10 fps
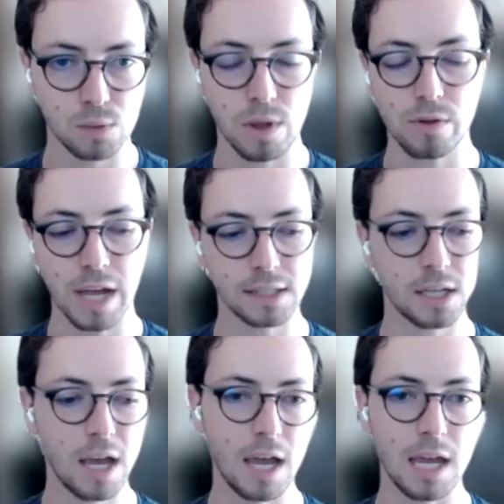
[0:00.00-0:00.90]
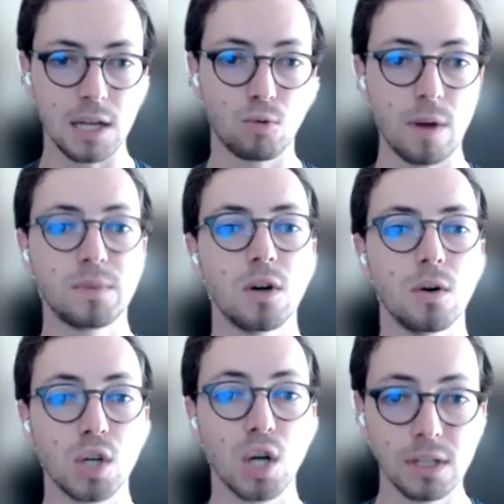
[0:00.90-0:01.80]
whether that's a
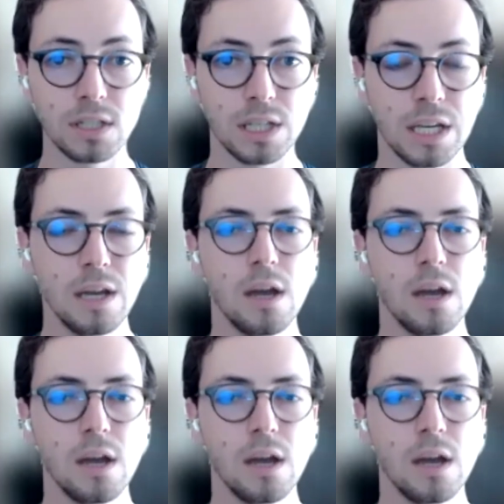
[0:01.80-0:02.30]
cryptocurrency